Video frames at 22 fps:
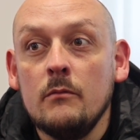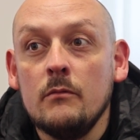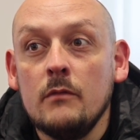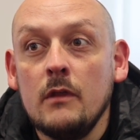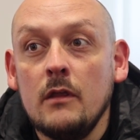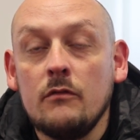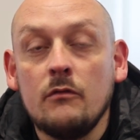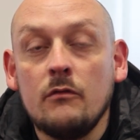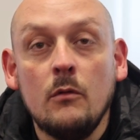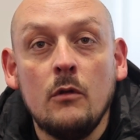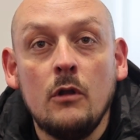
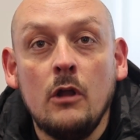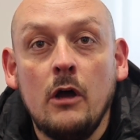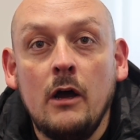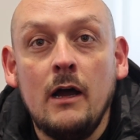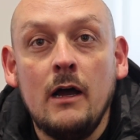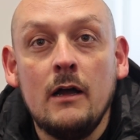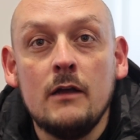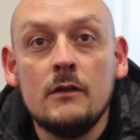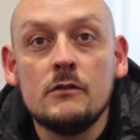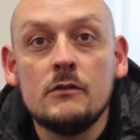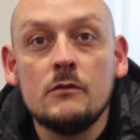They threw a lot
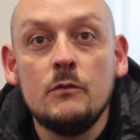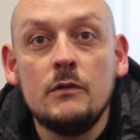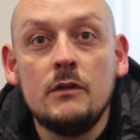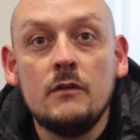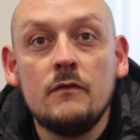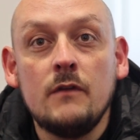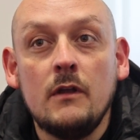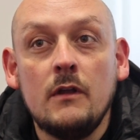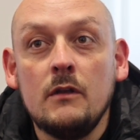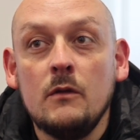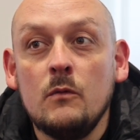at us and we
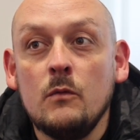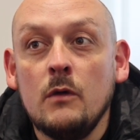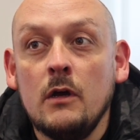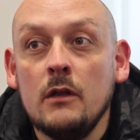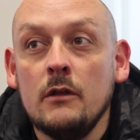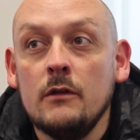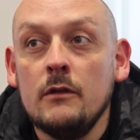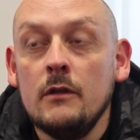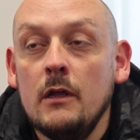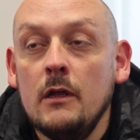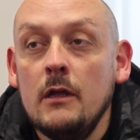defended
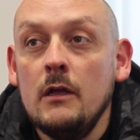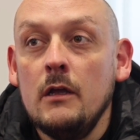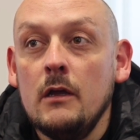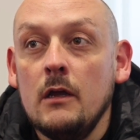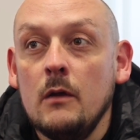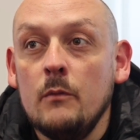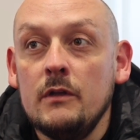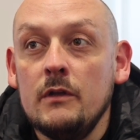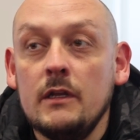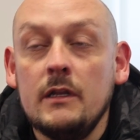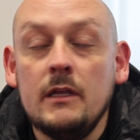well, and
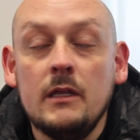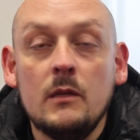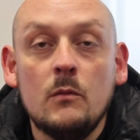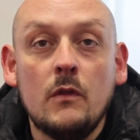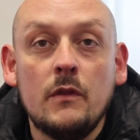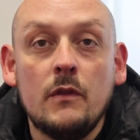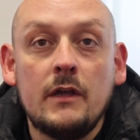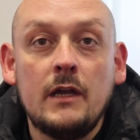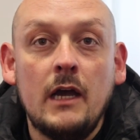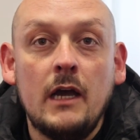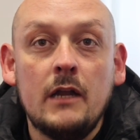we did hit
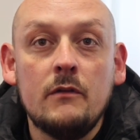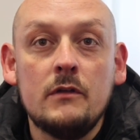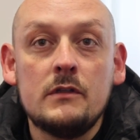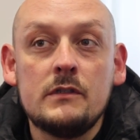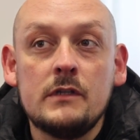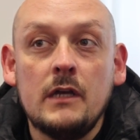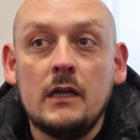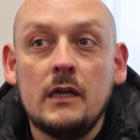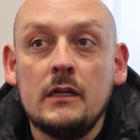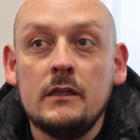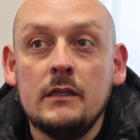them on the counter
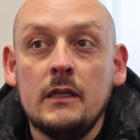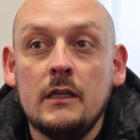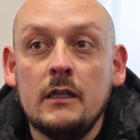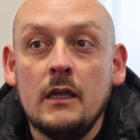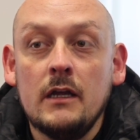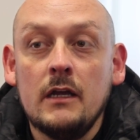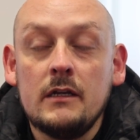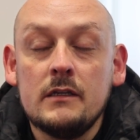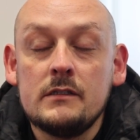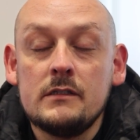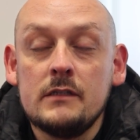attack. And then,
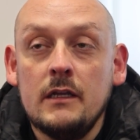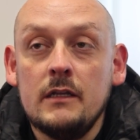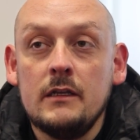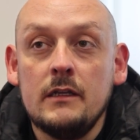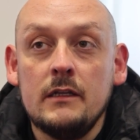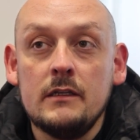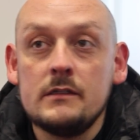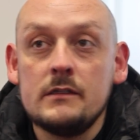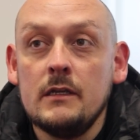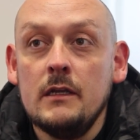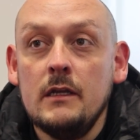like I said,
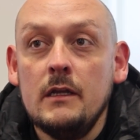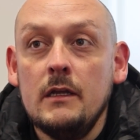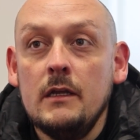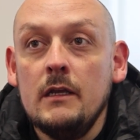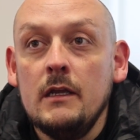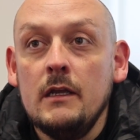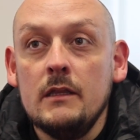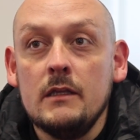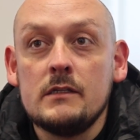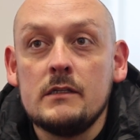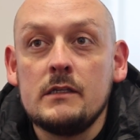it's
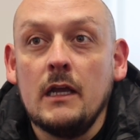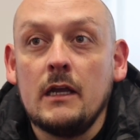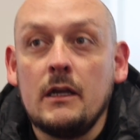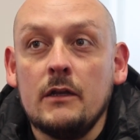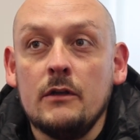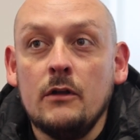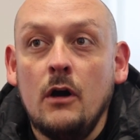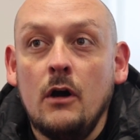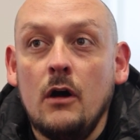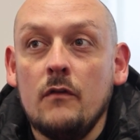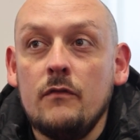in the
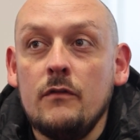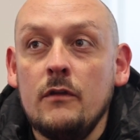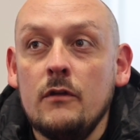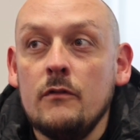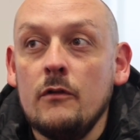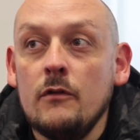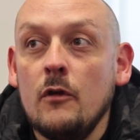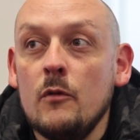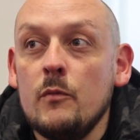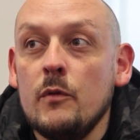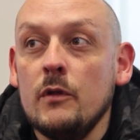second half
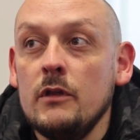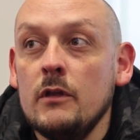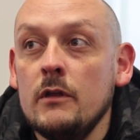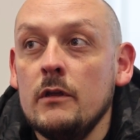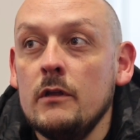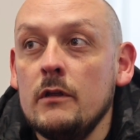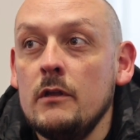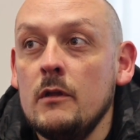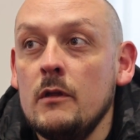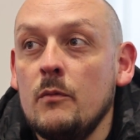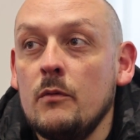you're hoping
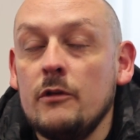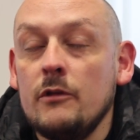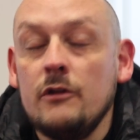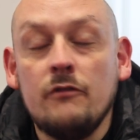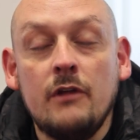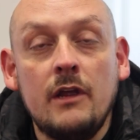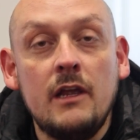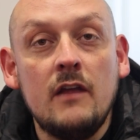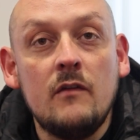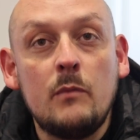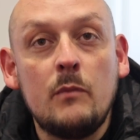your
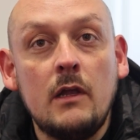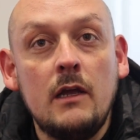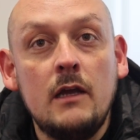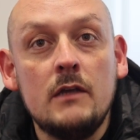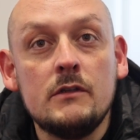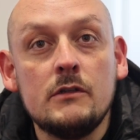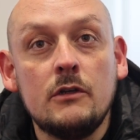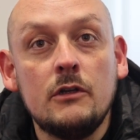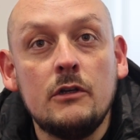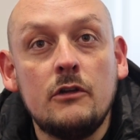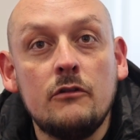creative
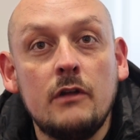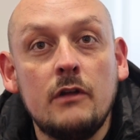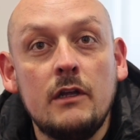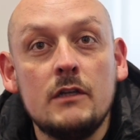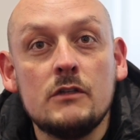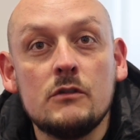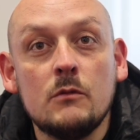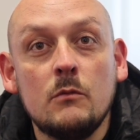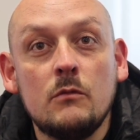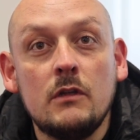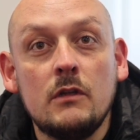players are going to
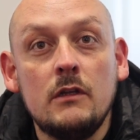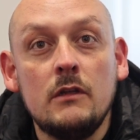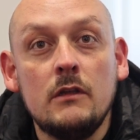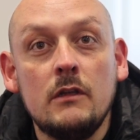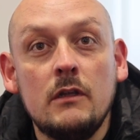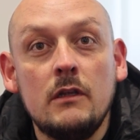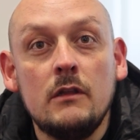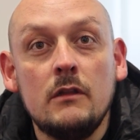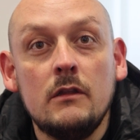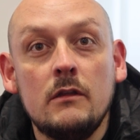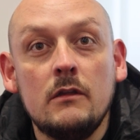create you something
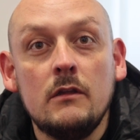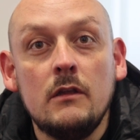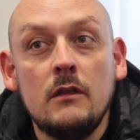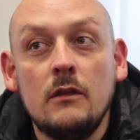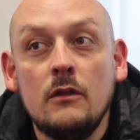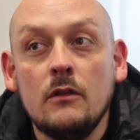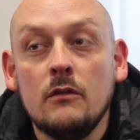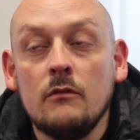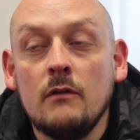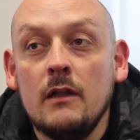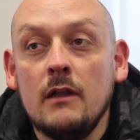
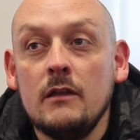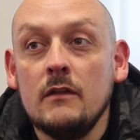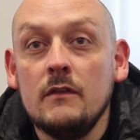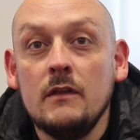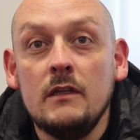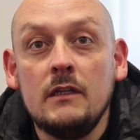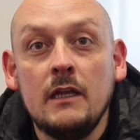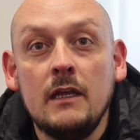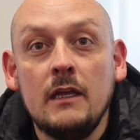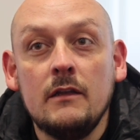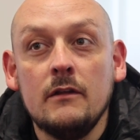in the other end,
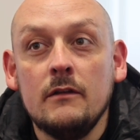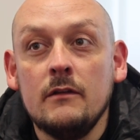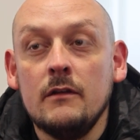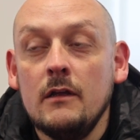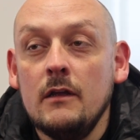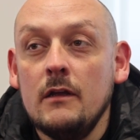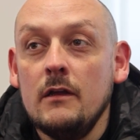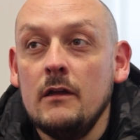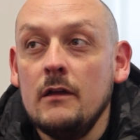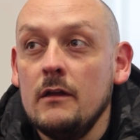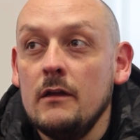and they did. And
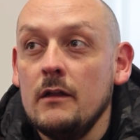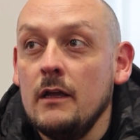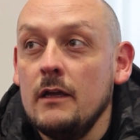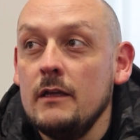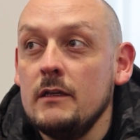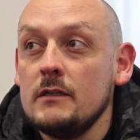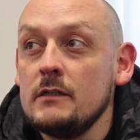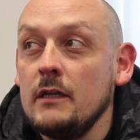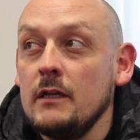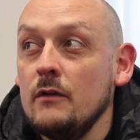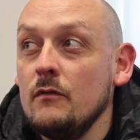
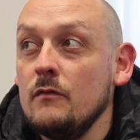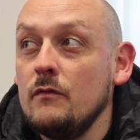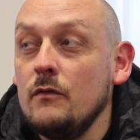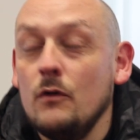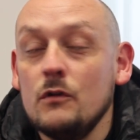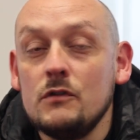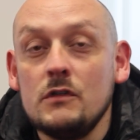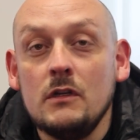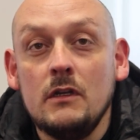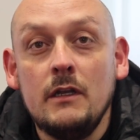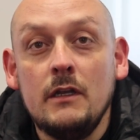like you say,
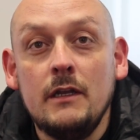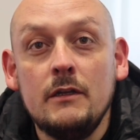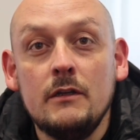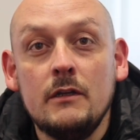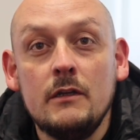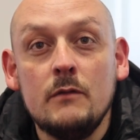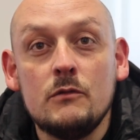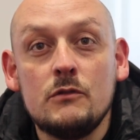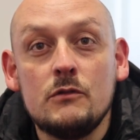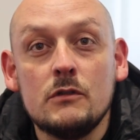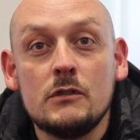unfortunately
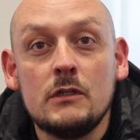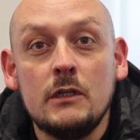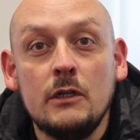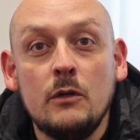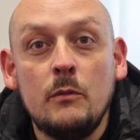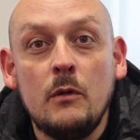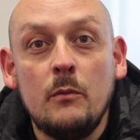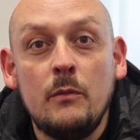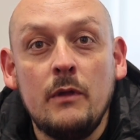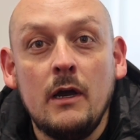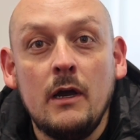Linden, it was just a
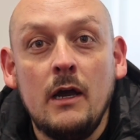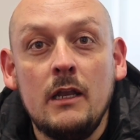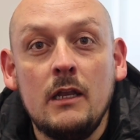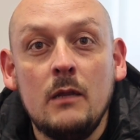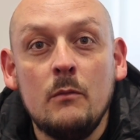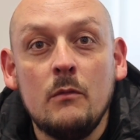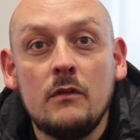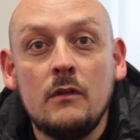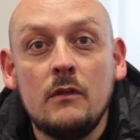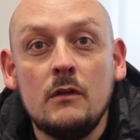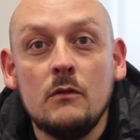little bit behind
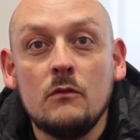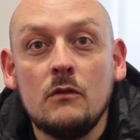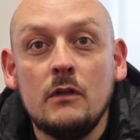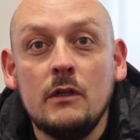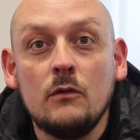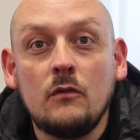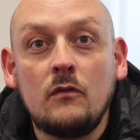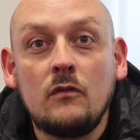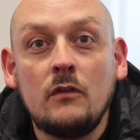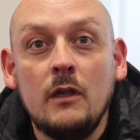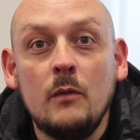him. I think there was a
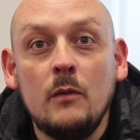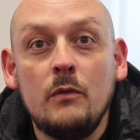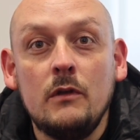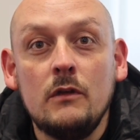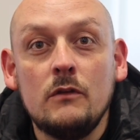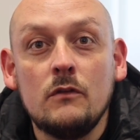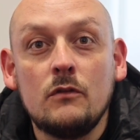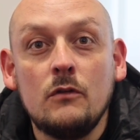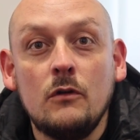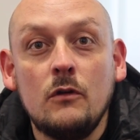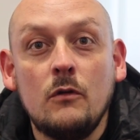little slip and
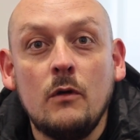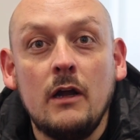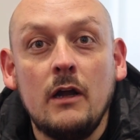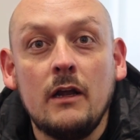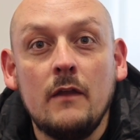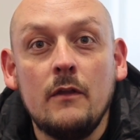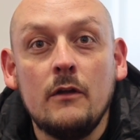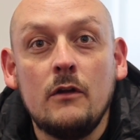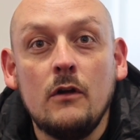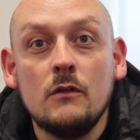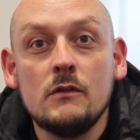he just couldn't
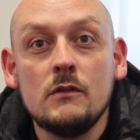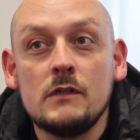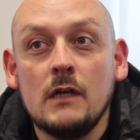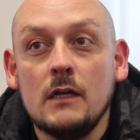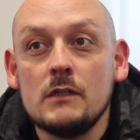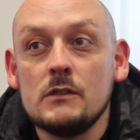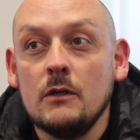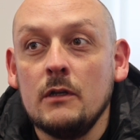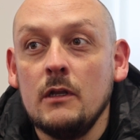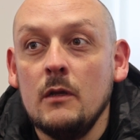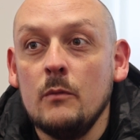quite get the
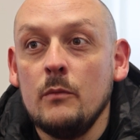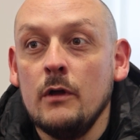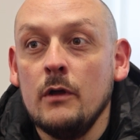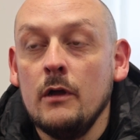contact on it.